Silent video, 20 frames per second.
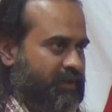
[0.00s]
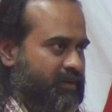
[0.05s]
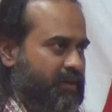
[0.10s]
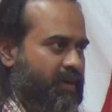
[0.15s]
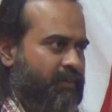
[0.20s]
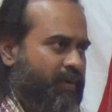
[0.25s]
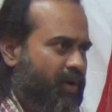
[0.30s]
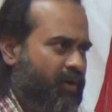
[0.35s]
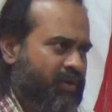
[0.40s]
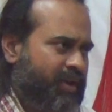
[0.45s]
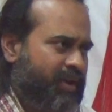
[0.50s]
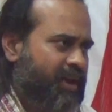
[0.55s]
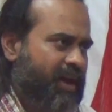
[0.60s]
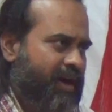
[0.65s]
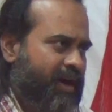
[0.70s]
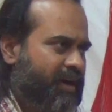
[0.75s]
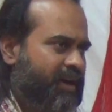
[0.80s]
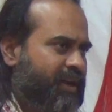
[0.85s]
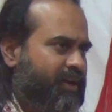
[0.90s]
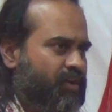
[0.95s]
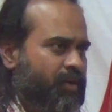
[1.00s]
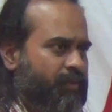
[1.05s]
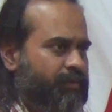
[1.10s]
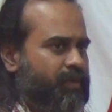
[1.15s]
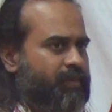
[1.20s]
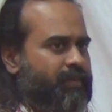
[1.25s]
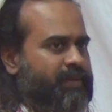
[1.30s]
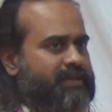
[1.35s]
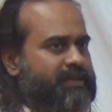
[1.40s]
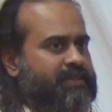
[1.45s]
a monkey hardly
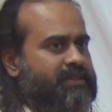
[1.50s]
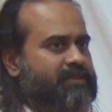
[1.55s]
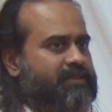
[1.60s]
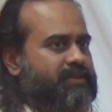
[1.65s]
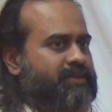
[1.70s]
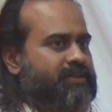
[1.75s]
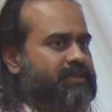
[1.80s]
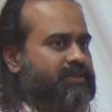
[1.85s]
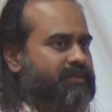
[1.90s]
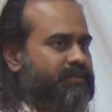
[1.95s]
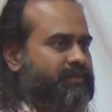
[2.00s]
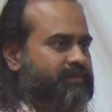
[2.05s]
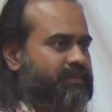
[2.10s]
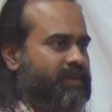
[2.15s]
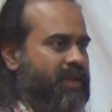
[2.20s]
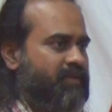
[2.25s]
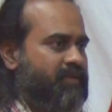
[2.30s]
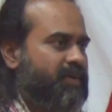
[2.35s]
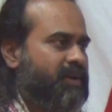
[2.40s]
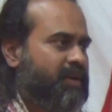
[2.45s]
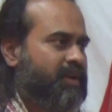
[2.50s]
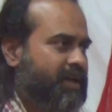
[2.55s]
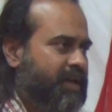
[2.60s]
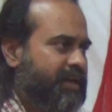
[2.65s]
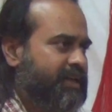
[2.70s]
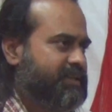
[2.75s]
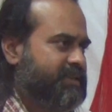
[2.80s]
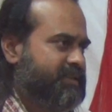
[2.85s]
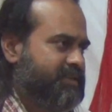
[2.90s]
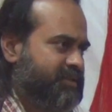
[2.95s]
compromises. Even
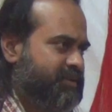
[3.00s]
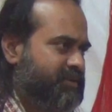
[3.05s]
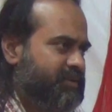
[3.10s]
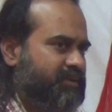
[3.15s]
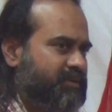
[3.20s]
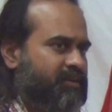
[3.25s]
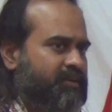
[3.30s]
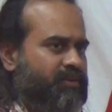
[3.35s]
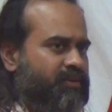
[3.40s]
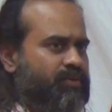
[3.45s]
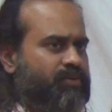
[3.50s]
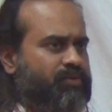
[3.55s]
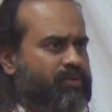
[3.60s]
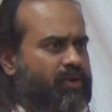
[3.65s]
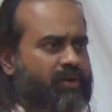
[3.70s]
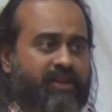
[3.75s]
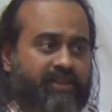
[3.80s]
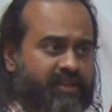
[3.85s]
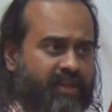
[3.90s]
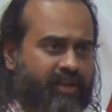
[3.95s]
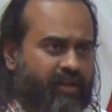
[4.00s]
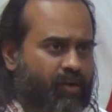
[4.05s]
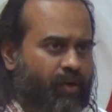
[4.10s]
kids do not easily